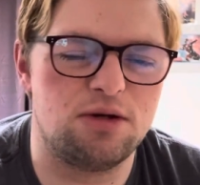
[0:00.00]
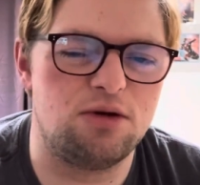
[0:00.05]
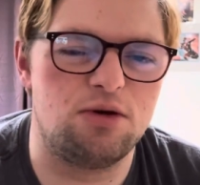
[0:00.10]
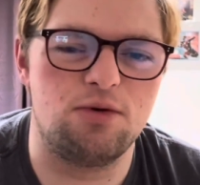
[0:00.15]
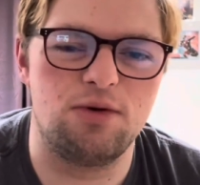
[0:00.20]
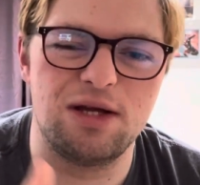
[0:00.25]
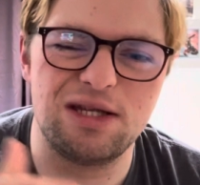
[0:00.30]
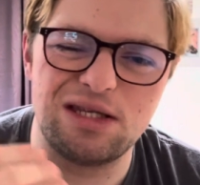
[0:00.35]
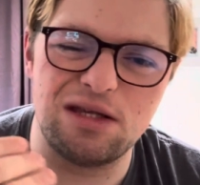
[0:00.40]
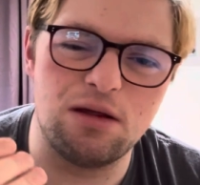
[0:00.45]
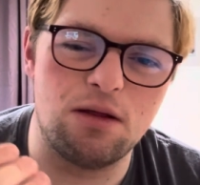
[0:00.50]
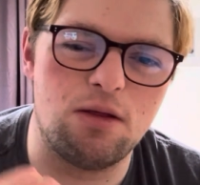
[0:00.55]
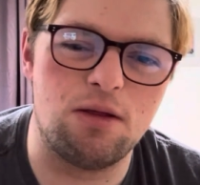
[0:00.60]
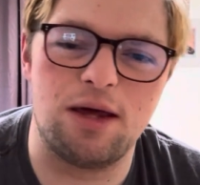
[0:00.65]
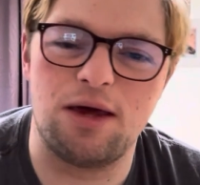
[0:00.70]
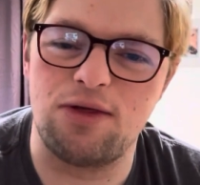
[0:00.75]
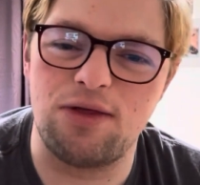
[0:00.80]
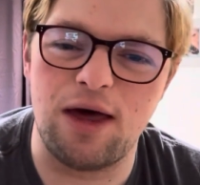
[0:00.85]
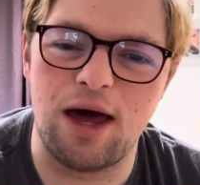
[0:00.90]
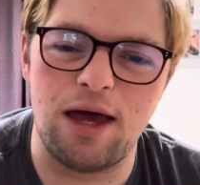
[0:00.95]
You know, it's
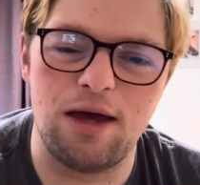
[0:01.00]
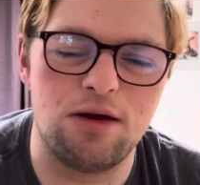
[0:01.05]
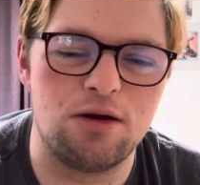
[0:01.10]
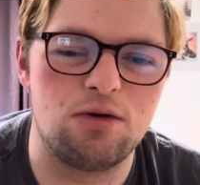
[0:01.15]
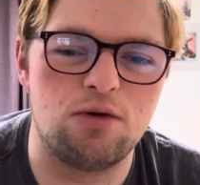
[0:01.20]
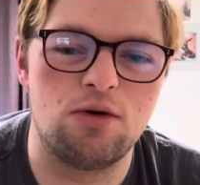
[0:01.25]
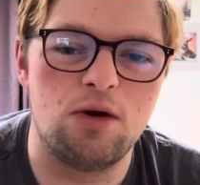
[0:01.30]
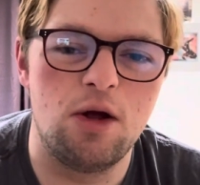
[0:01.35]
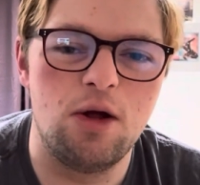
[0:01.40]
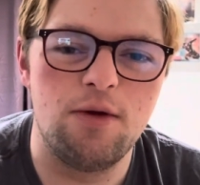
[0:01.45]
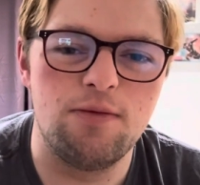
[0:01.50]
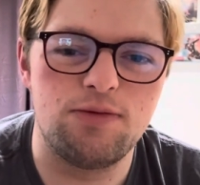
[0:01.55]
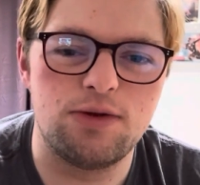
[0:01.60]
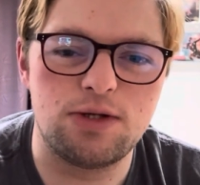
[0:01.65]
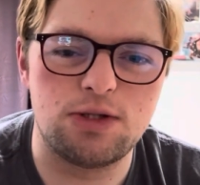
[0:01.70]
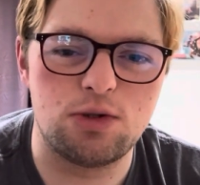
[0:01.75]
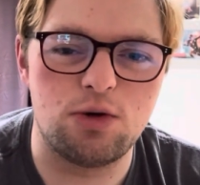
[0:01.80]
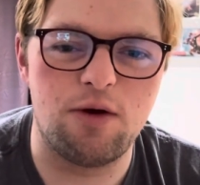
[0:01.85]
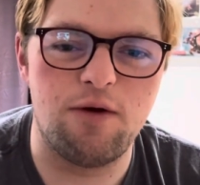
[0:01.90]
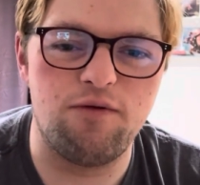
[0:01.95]
like that, you know,
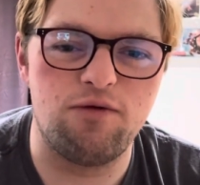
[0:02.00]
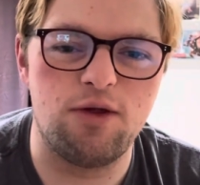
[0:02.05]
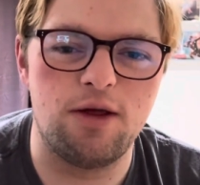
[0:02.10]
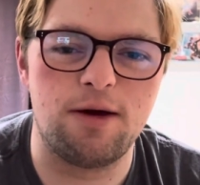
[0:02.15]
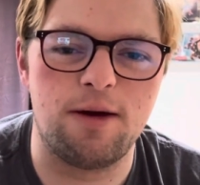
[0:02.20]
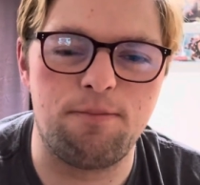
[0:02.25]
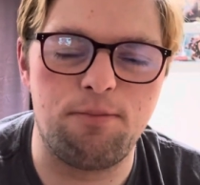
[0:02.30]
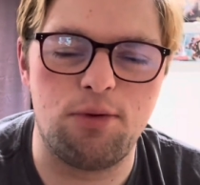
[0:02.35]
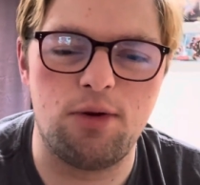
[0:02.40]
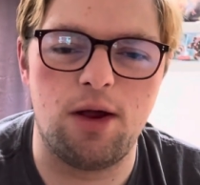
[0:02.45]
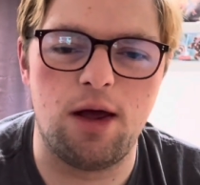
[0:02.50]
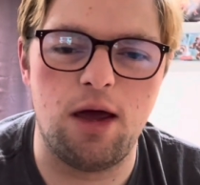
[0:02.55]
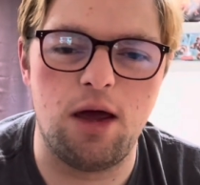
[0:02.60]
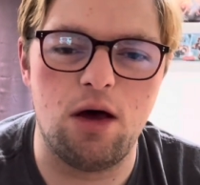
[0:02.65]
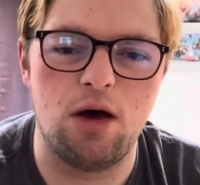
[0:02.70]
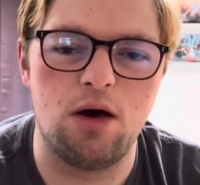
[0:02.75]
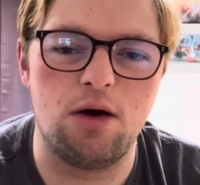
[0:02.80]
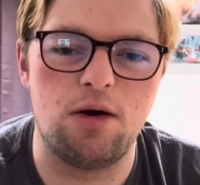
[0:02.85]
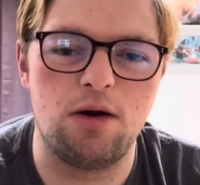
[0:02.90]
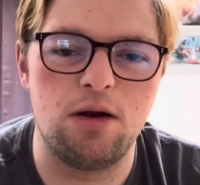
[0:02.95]
sort of like a play
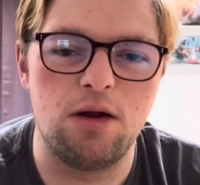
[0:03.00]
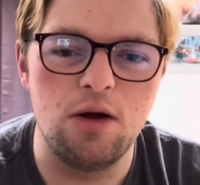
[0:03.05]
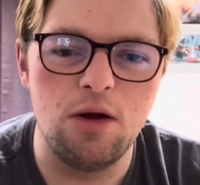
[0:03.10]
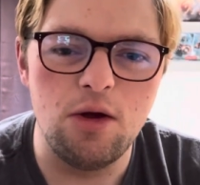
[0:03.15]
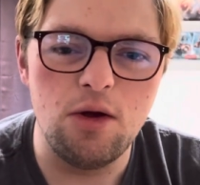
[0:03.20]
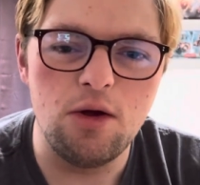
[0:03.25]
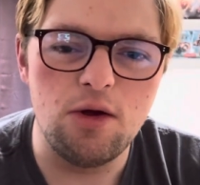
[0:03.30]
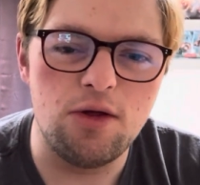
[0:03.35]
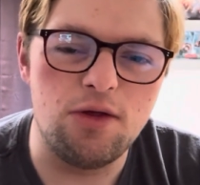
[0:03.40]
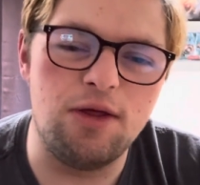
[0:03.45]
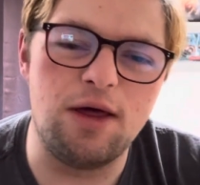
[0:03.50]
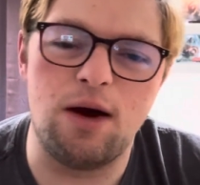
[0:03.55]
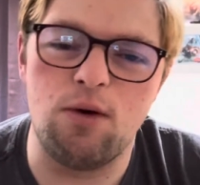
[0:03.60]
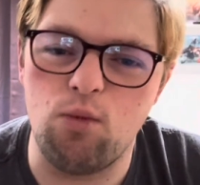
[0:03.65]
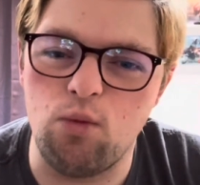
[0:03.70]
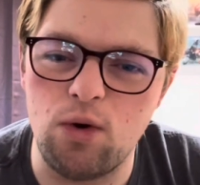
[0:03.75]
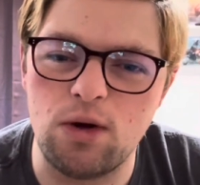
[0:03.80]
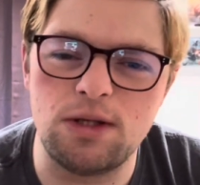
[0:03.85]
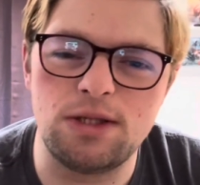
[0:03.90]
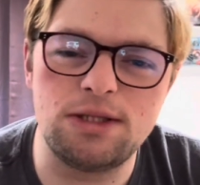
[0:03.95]
on that
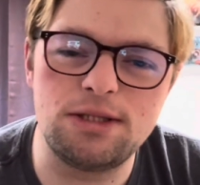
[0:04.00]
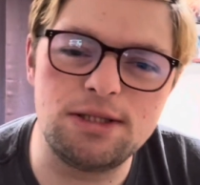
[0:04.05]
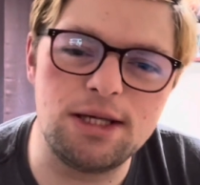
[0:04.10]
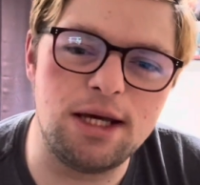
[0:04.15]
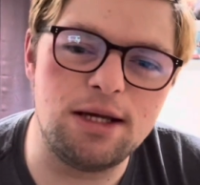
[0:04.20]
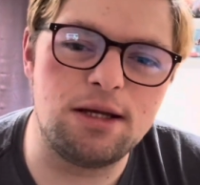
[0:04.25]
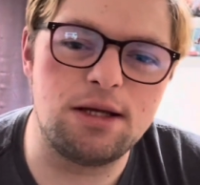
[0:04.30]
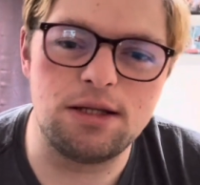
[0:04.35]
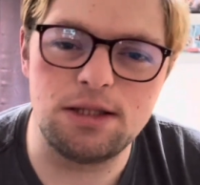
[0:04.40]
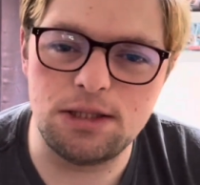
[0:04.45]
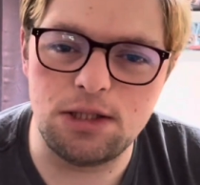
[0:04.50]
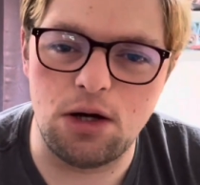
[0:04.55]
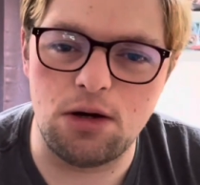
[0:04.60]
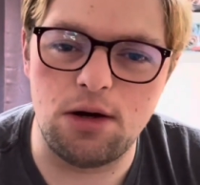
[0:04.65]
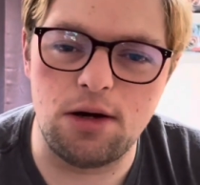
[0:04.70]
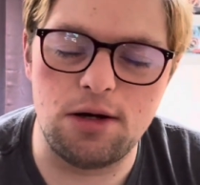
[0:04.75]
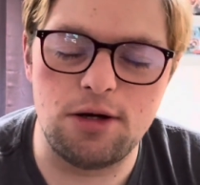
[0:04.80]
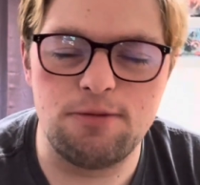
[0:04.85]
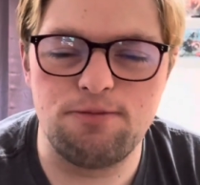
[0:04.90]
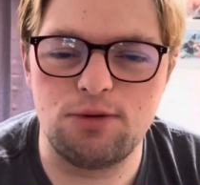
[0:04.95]
one scene in
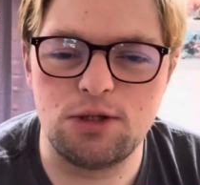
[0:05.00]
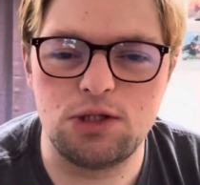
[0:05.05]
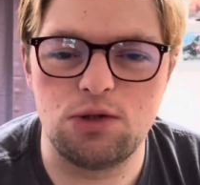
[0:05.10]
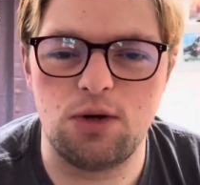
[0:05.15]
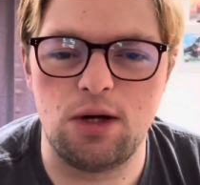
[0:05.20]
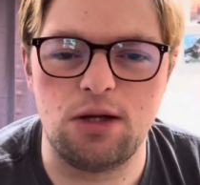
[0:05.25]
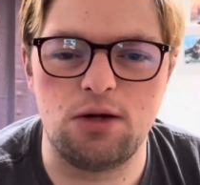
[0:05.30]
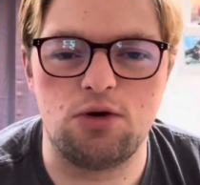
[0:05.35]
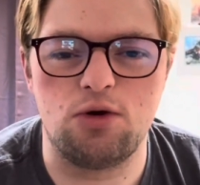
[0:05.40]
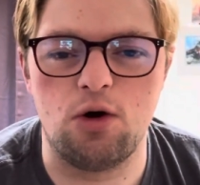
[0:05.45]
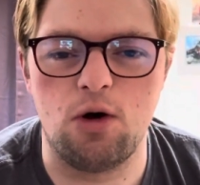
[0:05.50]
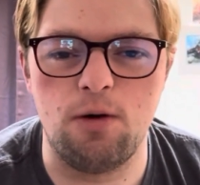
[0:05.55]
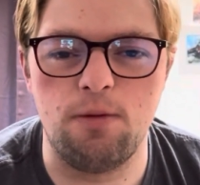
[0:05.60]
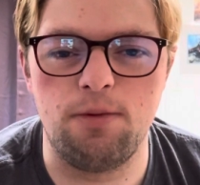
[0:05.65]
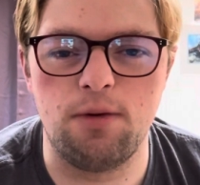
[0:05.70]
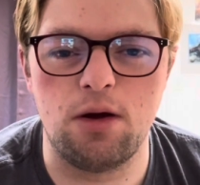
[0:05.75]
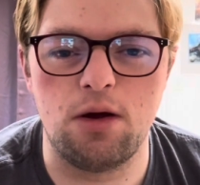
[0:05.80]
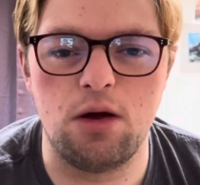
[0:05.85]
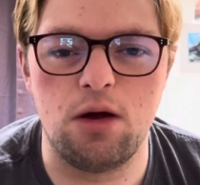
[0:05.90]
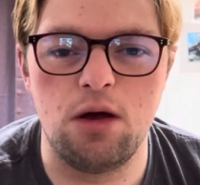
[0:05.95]
Dawn between
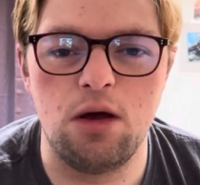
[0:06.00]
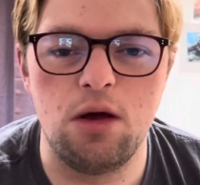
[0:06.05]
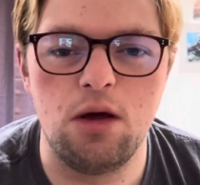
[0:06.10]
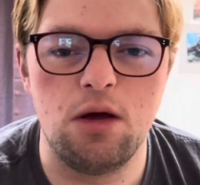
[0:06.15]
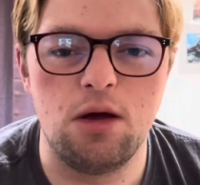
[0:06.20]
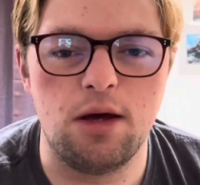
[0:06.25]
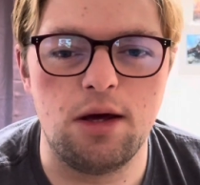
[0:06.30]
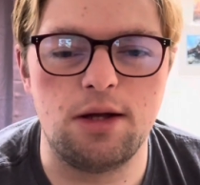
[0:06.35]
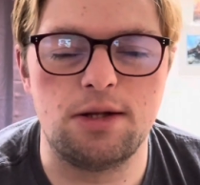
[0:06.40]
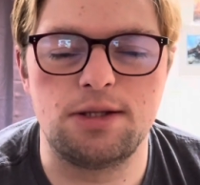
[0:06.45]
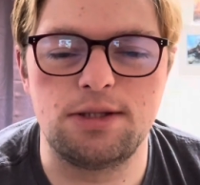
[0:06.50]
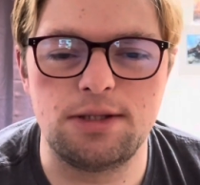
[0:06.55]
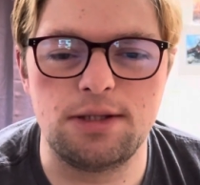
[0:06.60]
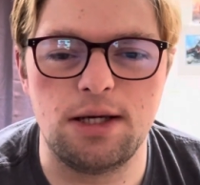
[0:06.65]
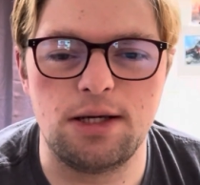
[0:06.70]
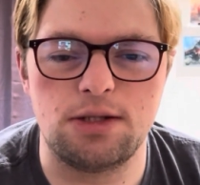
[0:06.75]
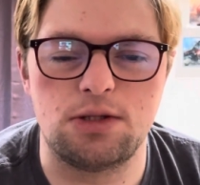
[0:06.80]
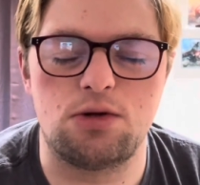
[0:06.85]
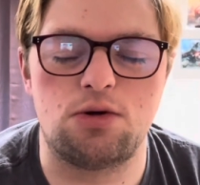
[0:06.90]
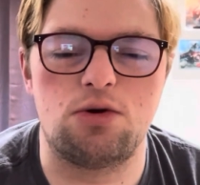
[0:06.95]
Koba and
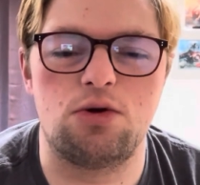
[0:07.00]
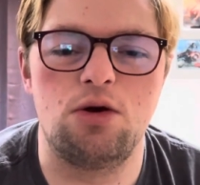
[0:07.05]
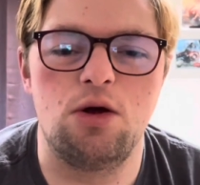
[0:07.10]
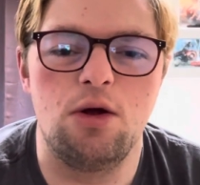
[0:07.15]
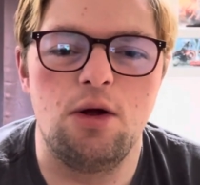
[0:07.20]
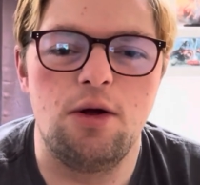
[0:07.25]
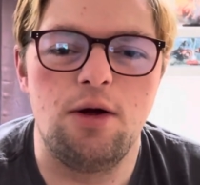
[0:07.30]
Caesar.